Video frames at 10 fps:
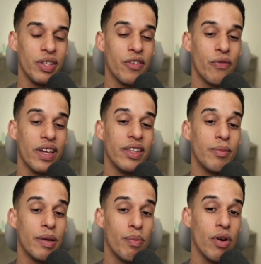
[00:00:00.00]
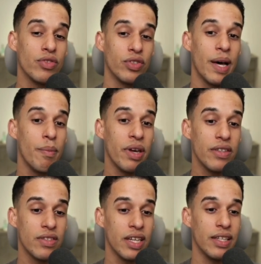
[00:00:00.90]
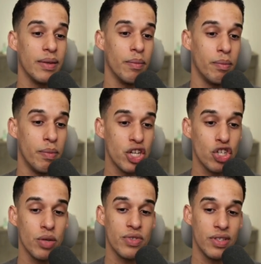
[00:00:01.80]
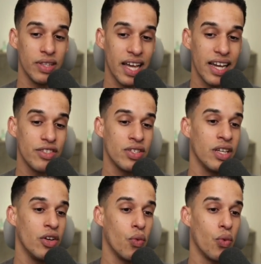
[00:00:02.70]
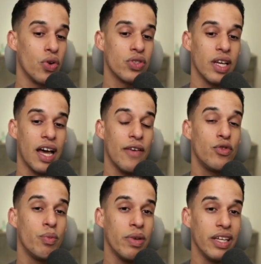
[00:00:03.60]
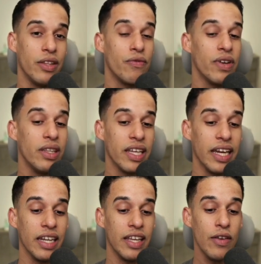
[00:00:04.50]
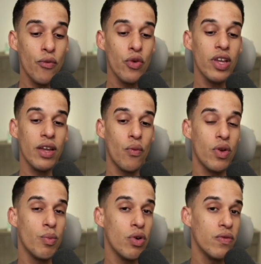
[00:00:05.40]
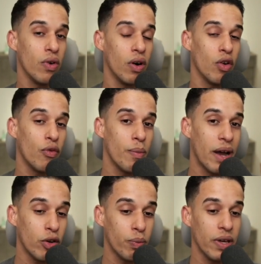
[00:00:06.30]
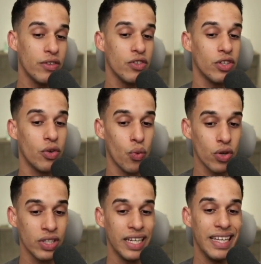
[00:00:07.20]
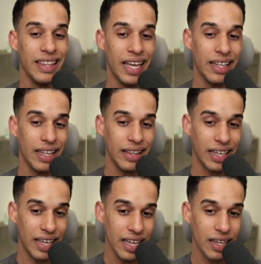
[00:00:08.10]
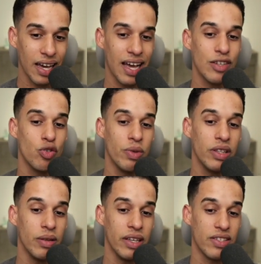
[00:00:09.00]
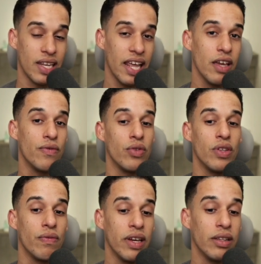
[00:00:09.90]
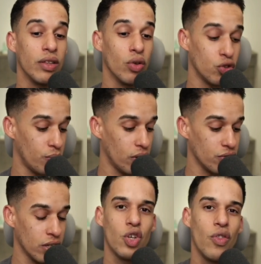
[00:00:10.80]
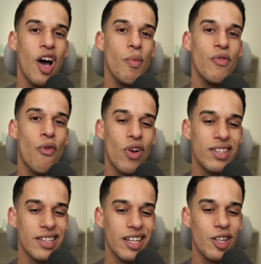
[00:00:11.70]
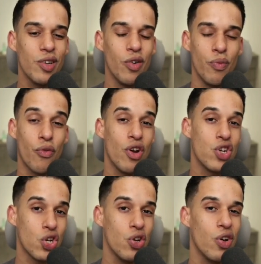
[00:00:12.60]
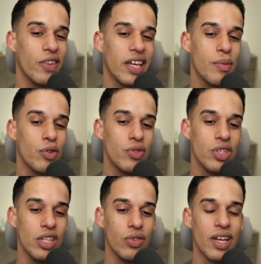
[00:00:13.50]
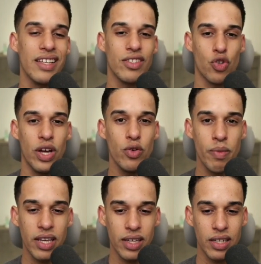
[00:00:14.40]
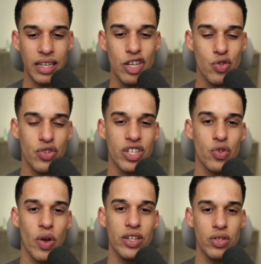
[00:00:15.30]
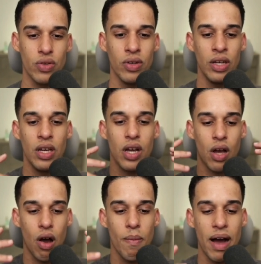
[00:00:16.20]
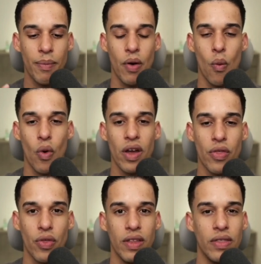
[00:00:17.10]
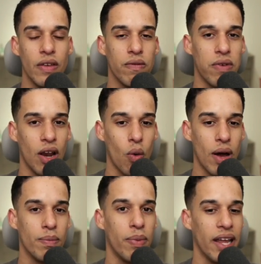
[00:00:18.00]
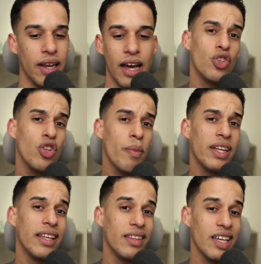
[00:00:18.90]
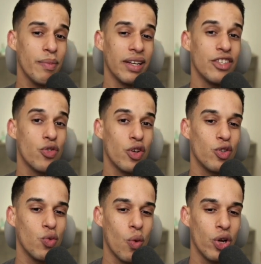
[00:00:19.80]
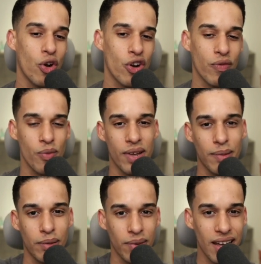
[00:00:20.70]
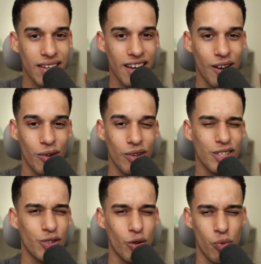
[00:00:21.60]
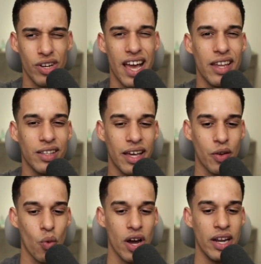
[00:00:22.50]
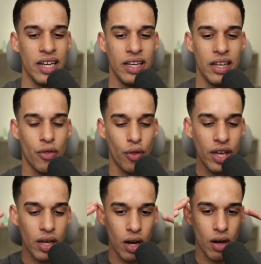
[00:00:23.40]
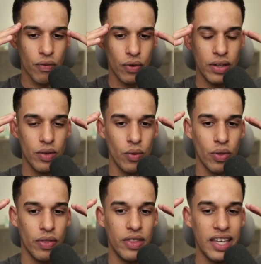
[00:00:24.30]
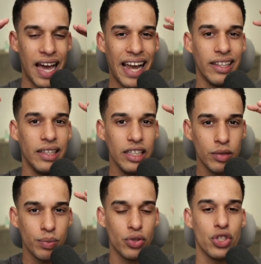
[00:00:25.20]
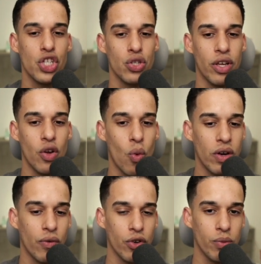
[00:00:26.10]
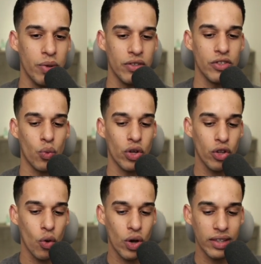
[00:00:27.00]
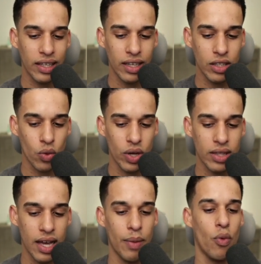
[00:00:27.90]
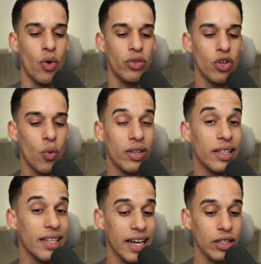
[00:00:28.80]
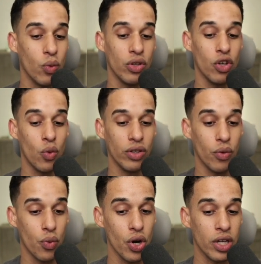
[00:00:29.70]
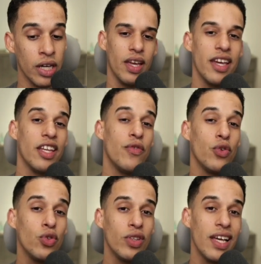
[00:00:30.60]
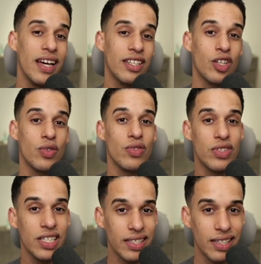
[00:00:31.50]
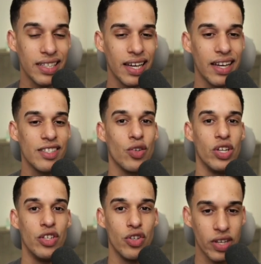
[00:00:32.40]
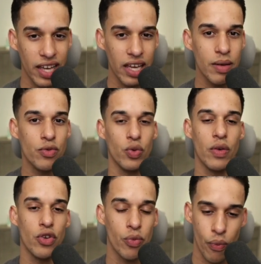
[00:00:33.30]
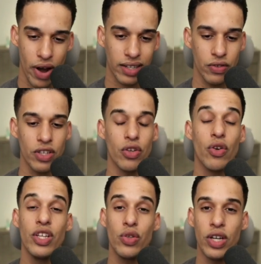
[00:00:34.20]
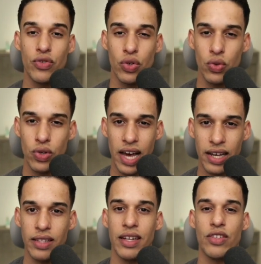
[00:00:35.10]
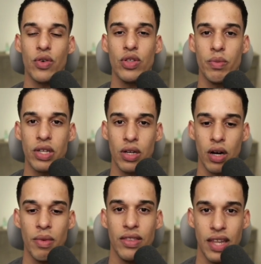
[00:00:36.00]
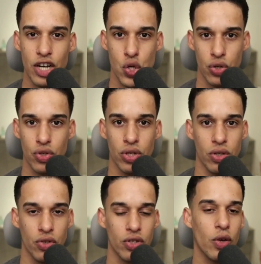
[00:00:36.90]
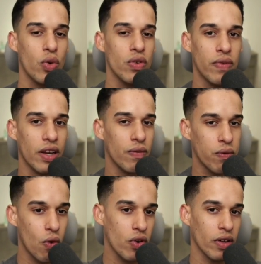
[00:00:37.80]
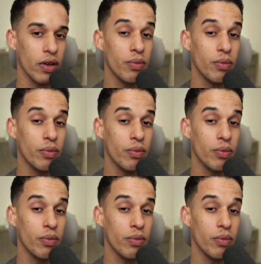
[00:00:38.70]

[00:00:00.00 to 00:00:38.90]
be defended by pawn. So that means that bishops, knights, rooks have to be defending it. If we remove all of the minor pieces and the rooks, then the king has to be slave to defending those pawns. So now before I tell you, before I show you how the game continued, guys, try to make it interesting. Try to come up with the follow-up plan. You know the main idea, but let's try to do what we learned from Capablanca on lesson number 90, 91. Think of the ideal position that you want for your pieces. Where do you want the king to end up? Where do you want the knight? Where do you want the rook? And if you do that consistently, guys, in your games, whenever you're practicing, you're going to get so good at it that it's going to become natural to you. Just like when you find a fork